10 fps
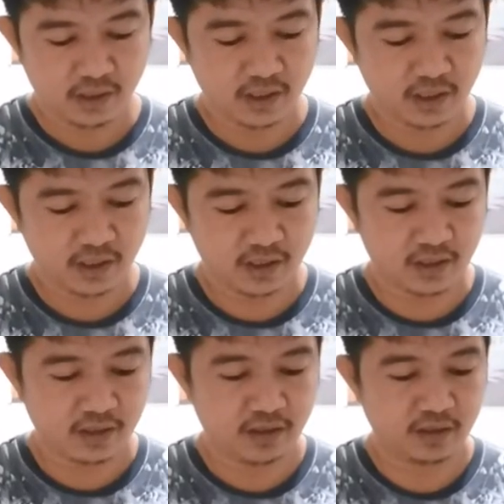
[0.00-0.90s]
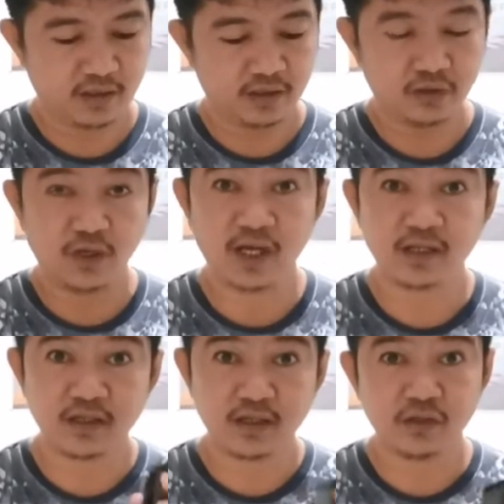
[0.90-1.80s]
And
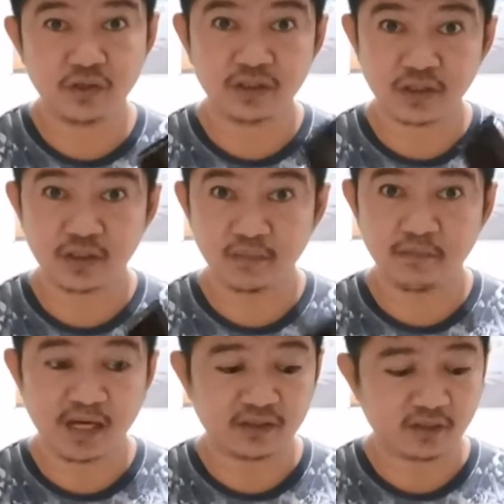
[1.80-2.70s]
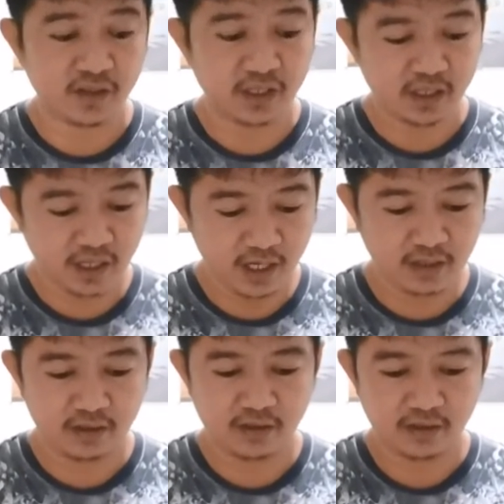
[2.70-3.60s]
you insert the battery
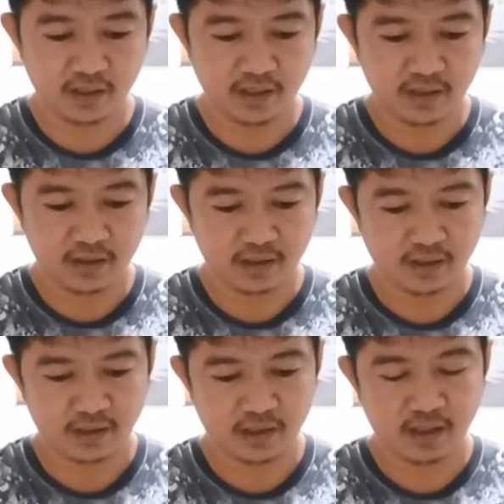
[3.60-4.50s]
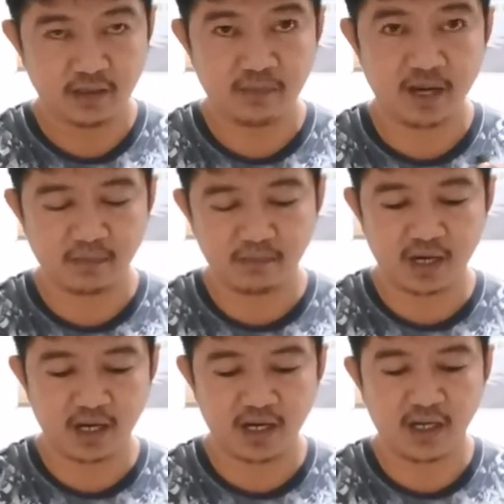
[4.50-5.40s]
here at the back by